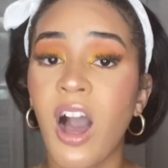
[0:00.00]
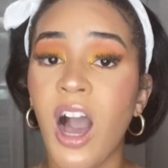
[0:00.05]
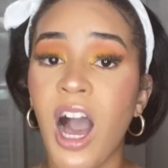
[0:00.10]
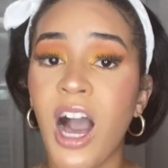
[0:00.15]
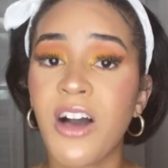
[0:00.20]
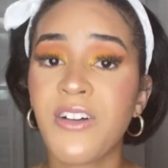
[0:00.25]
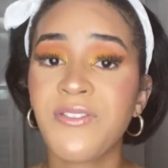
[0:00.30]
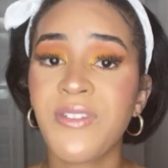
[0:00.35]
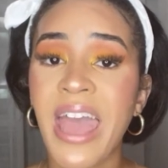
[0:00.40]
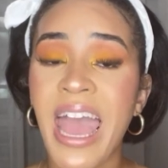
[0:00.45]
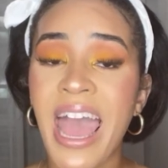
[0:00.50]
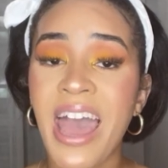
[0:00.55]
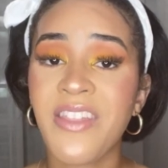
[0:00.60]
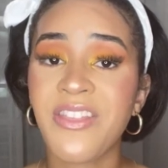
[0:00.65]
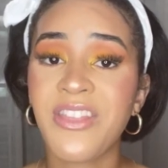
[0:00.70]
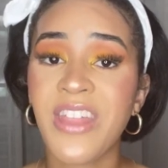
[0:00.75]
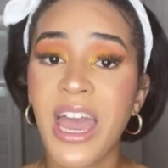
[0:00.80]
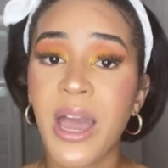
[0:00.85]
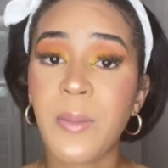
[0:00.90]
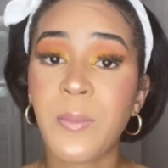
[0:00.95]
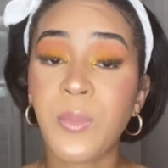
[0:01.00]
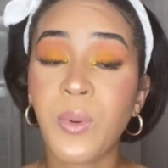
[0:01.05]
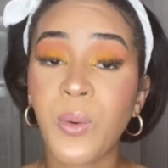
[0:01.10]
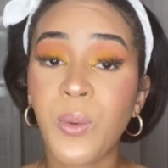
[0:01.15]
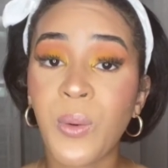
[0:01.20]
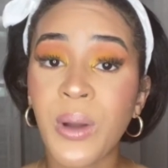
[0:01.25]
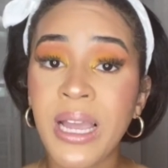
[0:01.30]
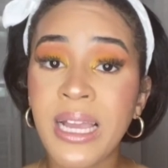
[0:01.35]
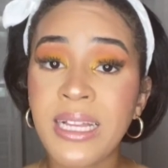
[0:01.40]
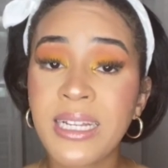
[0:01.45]
off at that
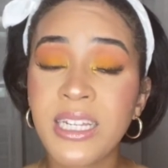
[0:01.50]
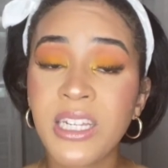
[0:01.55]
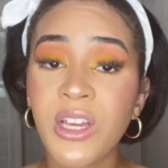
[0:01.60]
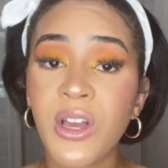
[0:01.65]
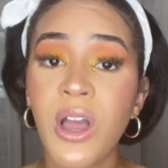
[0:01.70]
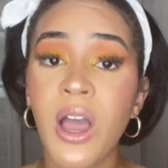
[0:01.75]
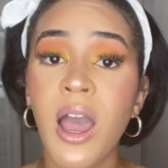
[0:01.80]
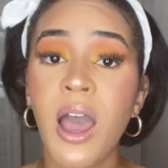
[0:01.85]
point